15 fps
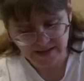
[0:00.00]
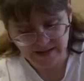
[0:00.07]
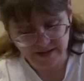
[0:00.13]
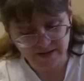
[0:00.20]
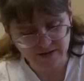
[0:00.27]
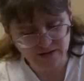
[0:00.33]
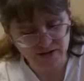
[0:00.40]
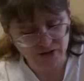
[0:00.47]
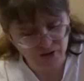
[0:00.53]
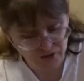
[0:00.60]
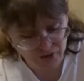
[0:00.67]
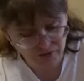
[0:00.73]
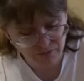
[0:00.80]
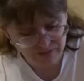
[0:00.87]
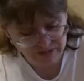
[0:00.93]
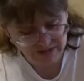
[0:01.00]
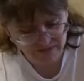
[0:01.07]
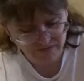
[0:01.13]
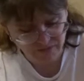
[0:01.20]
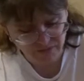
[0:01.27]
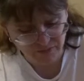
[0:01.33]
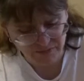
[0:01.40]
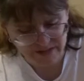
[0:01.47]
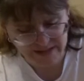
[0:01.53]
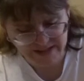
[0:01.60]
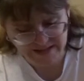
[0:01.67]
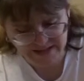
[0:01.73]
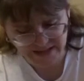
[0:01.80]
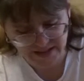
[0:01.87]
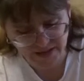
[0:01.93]
There's a good reason for what
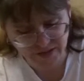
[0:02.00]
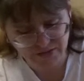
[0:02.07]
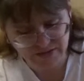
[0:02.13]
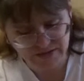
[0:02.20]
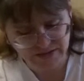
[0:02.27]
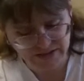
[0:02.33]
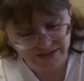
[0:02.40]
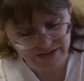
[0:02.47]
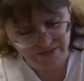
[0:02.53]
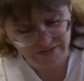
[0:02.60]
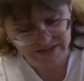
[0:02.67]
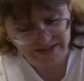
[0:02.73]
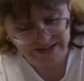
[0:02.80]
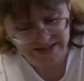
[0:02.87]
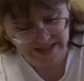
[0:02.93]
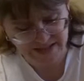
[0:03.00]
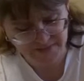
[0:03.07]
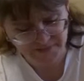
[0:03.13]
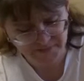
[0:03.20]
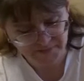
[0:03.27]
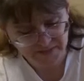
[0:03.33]
I tell you to do, he said.